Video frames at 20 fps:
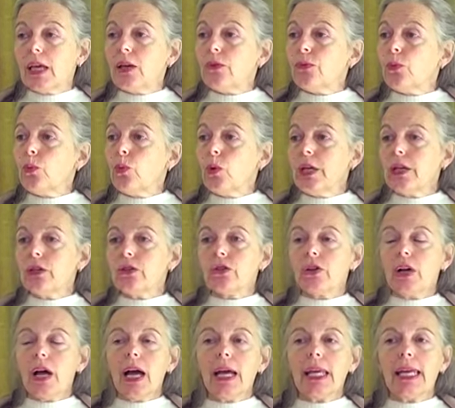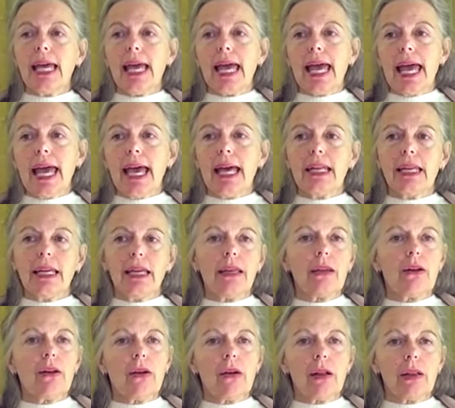If we try to add
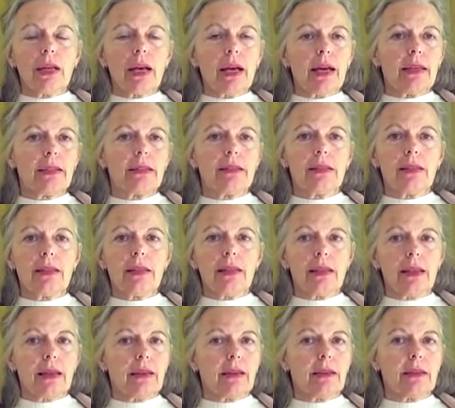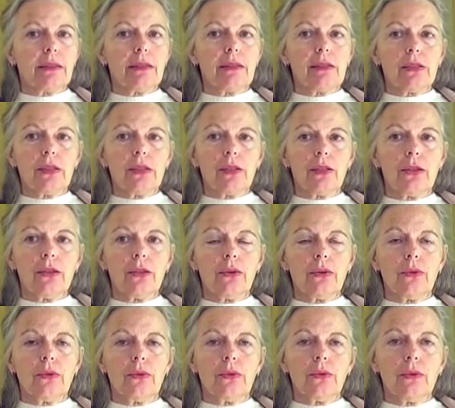in all kinds of things
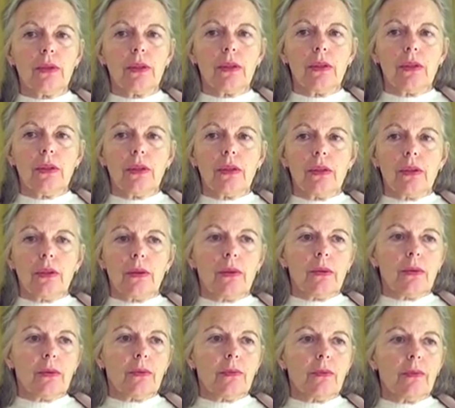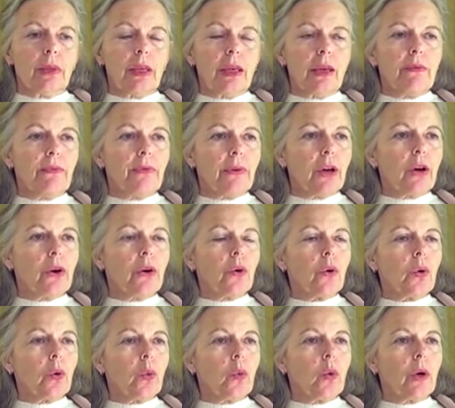to
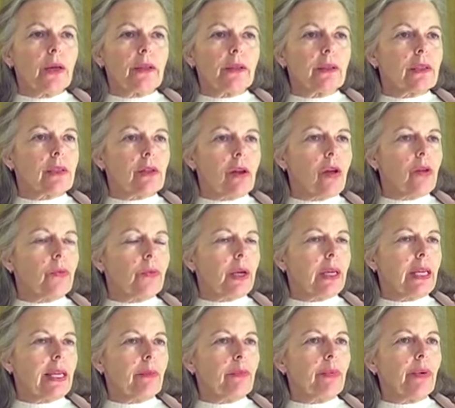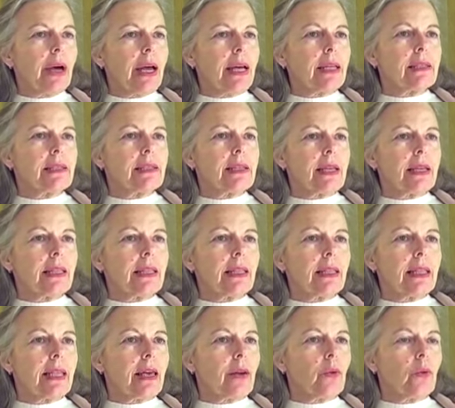evoke what's already
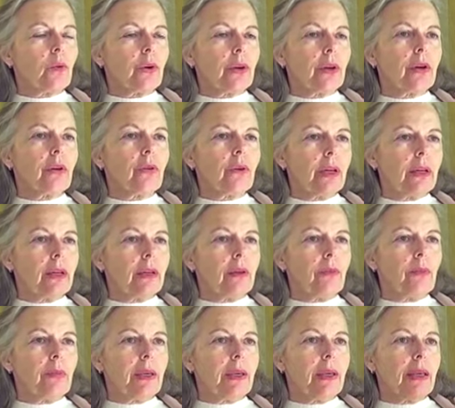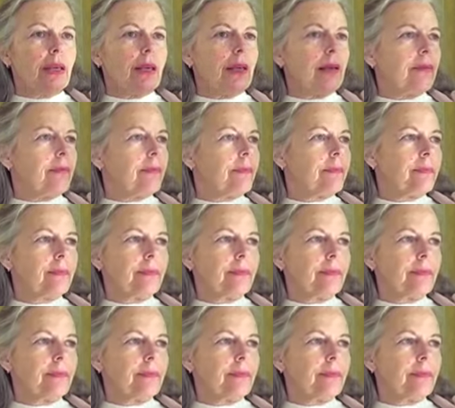present, then we're going to be